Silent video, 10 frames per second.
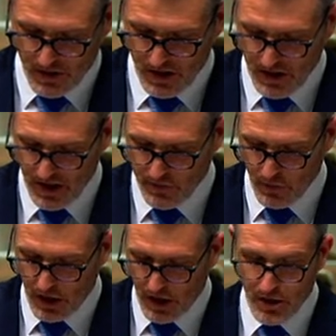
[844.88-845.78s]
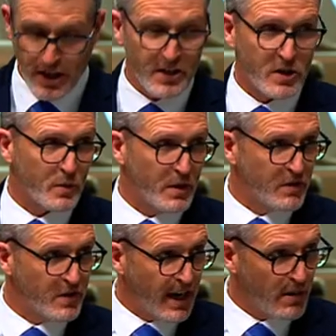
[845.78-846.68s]
successful negotiations which
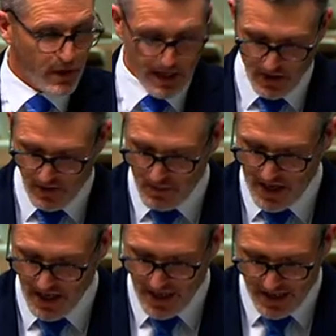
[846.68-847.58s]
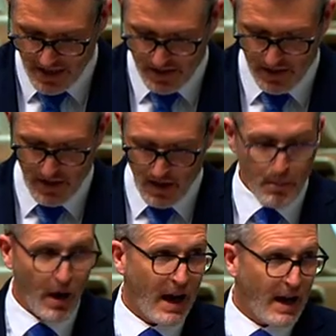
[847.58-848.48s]
have taken place over many years
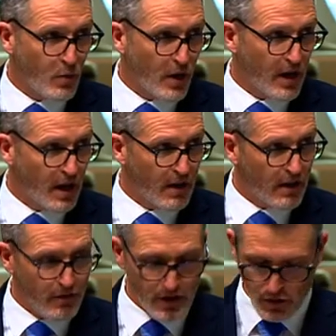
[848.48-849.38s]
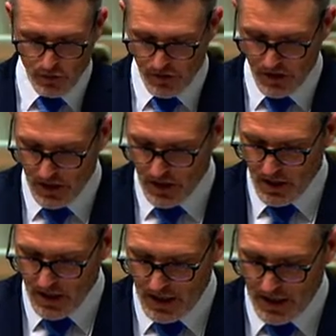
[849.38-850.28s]
by hardworking officials
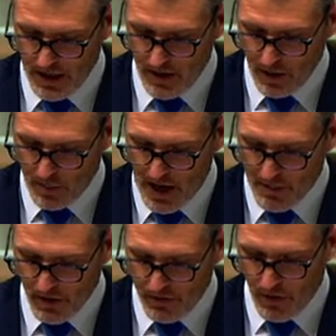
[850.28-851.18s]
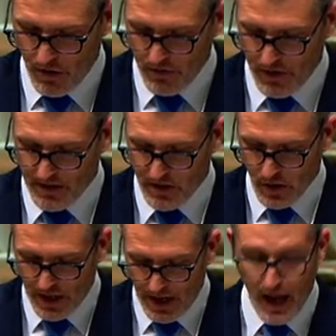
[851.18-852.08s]
in the Department of Foreign Affairs and
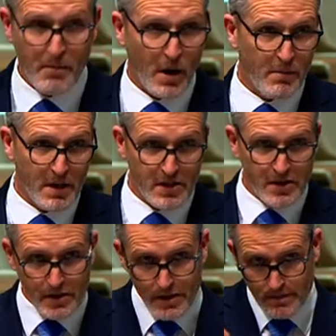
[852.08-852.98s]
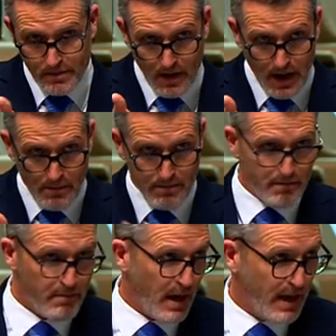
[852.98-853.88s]
Trade and by ministers,
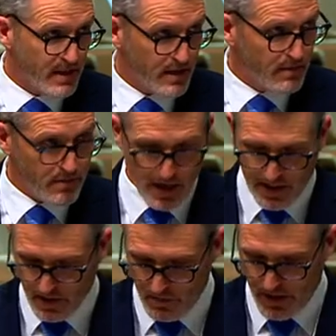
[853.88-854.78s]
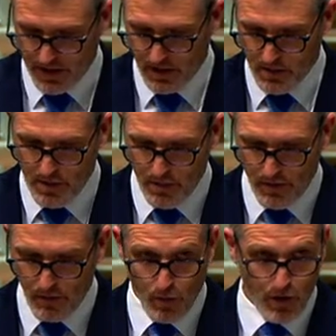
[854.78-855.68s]
past and present, the member
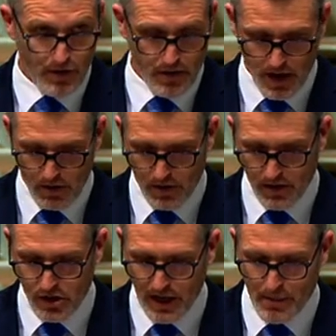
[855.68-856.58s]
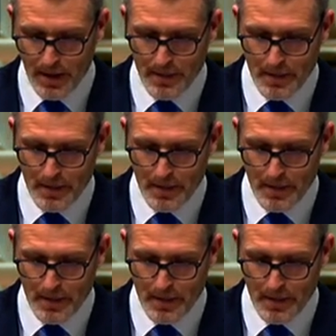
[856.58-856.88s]
one here in the chamber.